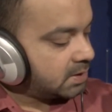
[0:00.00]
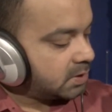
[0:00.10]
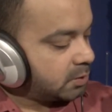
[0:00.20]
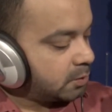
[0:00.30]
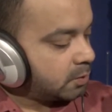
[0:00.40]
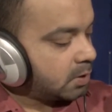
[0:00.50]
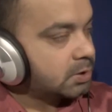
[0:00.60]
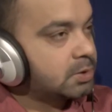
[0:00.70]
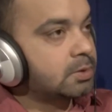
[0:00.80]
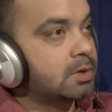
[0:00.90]
As you
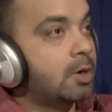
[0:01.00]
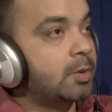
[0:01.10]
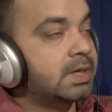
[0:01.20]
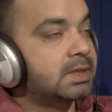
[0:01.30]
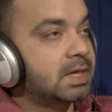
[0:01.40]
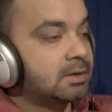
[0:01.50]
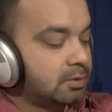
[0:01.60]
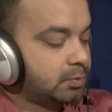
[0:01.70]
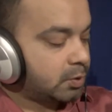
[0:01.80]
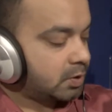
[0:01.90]
also aware that
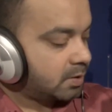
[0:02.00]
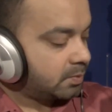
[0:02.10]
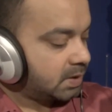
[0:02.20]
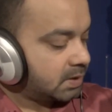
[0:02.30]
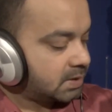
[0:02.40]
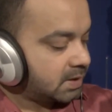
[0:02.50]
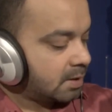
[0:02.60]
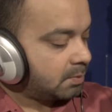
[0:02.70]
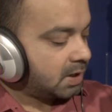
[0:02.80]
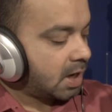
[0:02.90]
the program is a
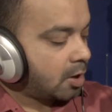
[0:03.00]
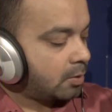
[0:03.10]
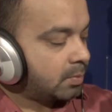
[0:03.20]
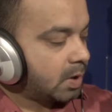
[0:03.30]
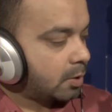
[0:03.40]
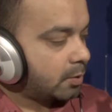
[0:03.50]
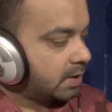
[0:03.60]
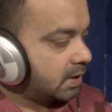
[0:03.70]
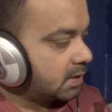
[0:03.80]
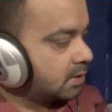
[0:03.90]
gambling harm
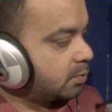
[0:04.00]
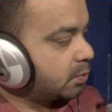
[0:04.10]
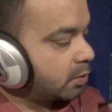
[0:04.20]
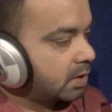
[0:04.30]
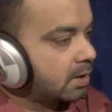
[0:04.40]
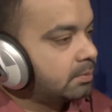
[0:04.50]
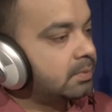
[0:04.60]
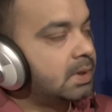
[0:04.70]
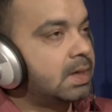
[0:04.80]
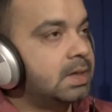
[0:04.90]
awareness
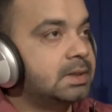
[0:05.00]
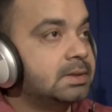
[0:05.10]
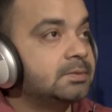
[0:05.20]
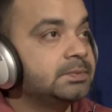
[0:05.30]
program, and